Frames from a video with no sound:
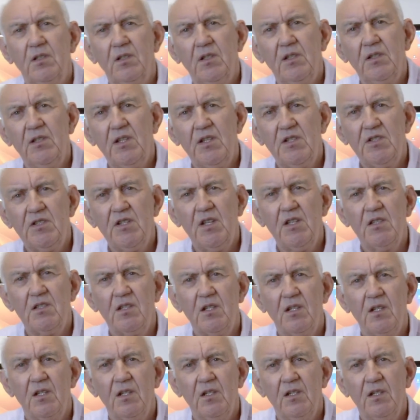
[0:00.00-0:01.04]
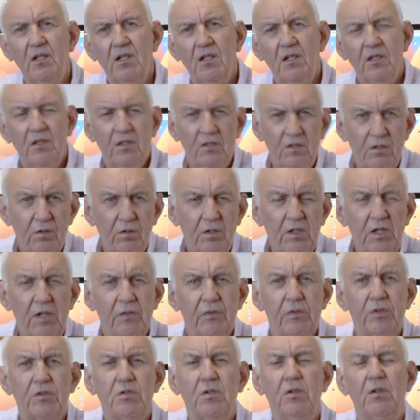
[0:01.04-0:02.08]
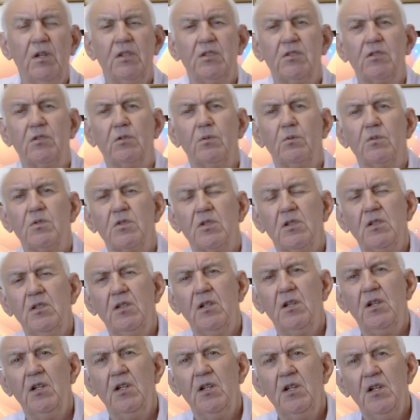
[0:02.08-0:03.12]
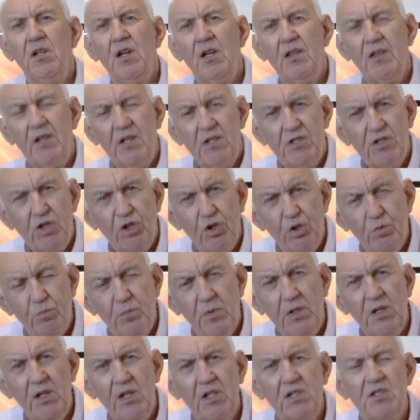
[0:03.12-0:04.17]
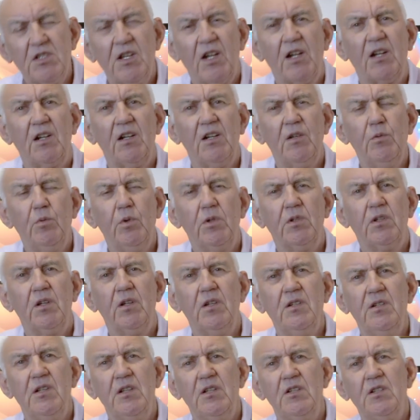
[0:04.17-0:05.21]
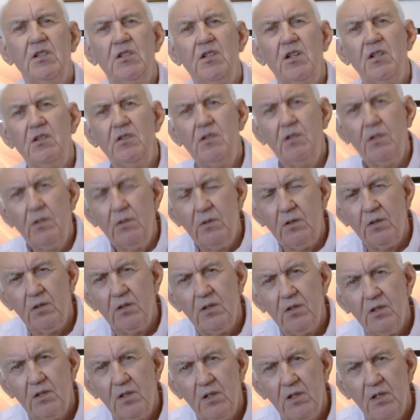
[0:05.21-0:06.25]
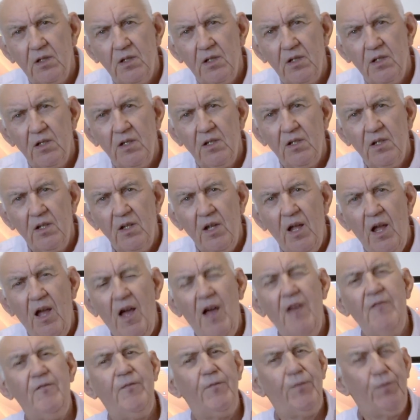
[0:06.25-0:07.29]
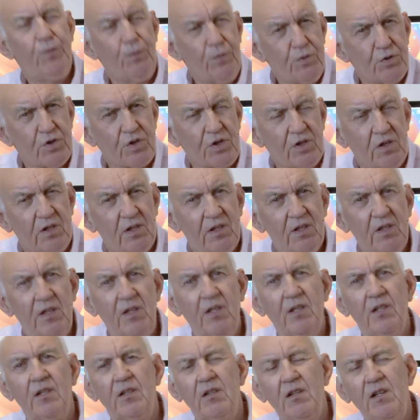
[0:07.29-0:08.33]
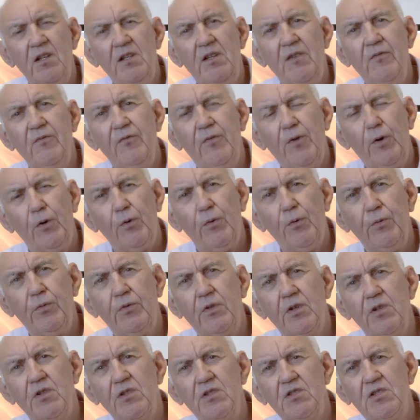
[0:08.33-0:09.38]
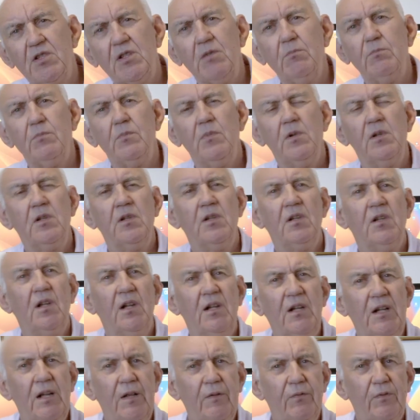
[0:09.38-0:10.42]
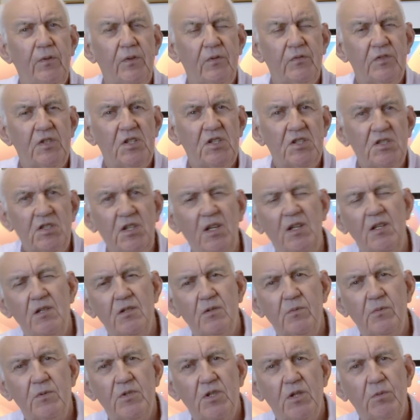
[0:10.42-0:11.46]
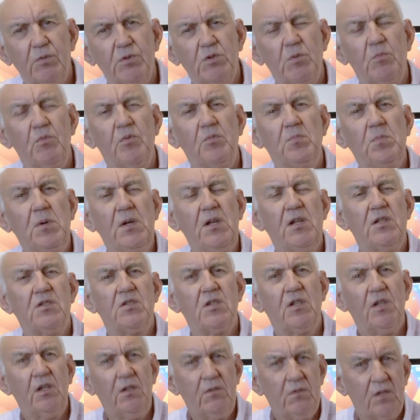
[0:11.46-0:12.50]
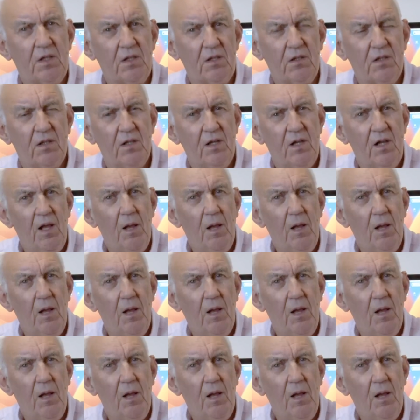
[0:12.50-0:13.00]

And they said, You can have a two letter call sign. And they told me exactly what I needed to do. Unfortunately, it involved some level of deceit which I wasn't prepared to go down.